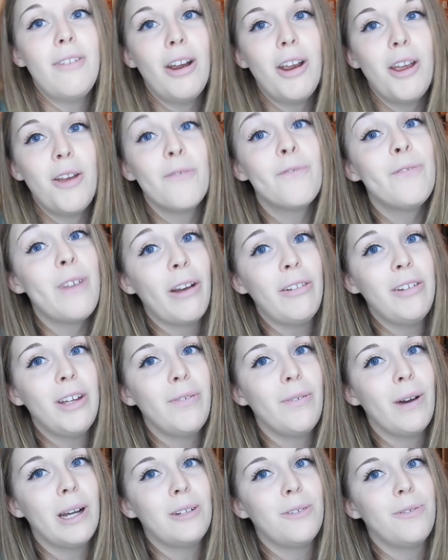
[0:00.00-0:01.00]
very, very
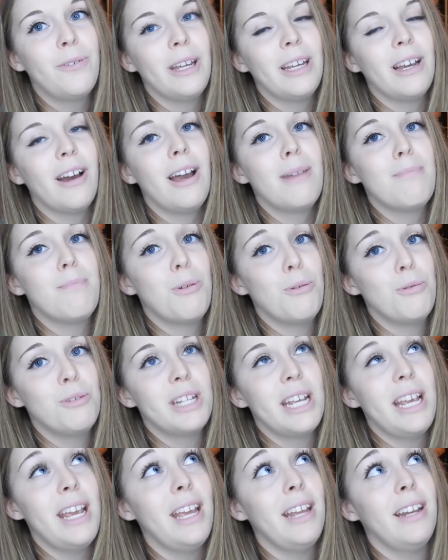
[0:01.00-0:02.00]
final thing I
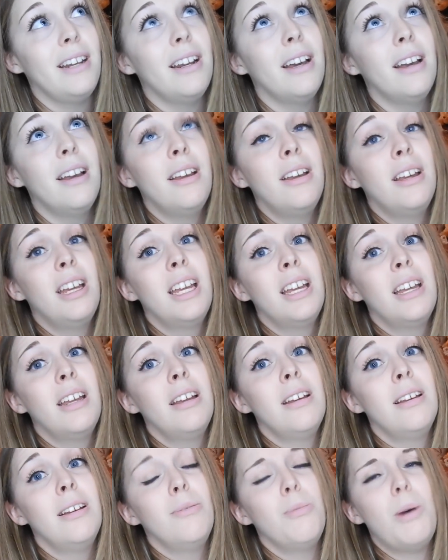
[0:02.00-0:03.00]
bought in,
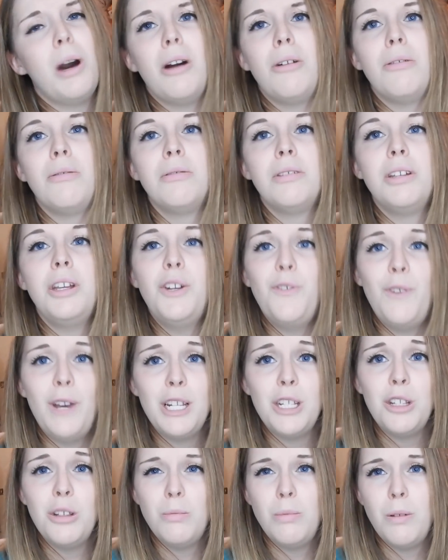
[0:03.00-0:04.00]
well,
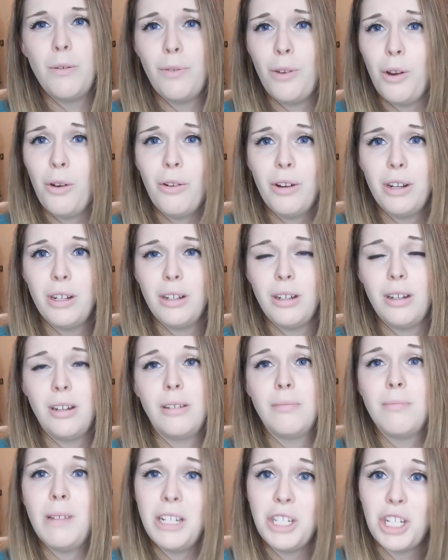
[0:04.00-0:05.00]
Universal, but
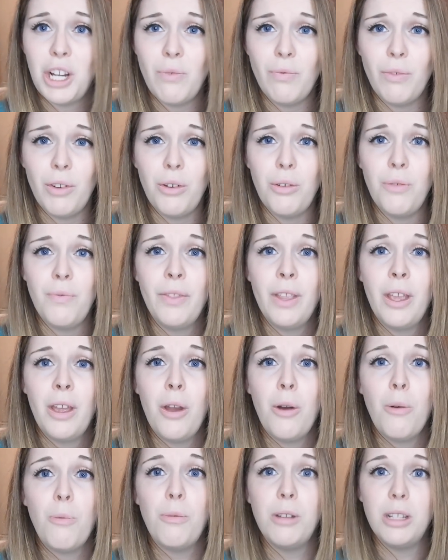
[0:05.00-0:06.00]
Florida in general,
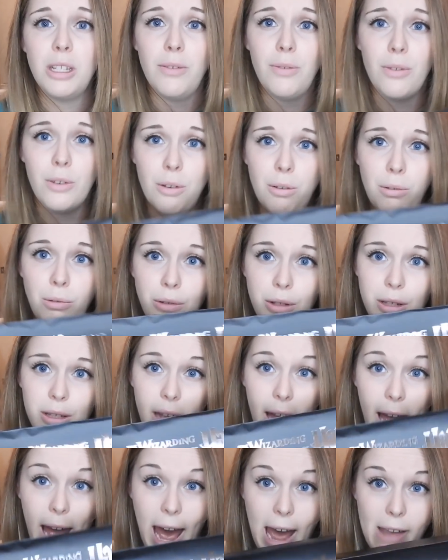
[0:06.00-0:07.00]
was of
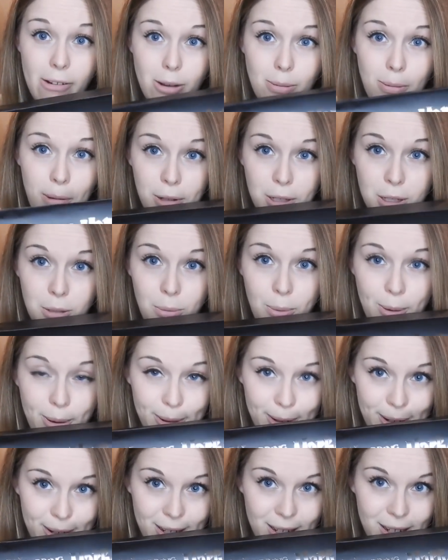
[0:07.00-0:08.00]
course a Harry Potter
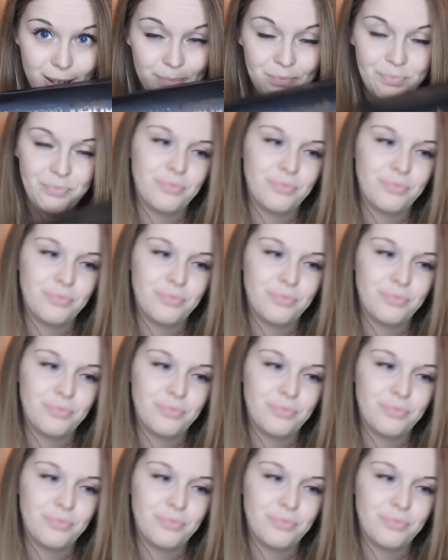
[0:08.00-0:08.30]
wand.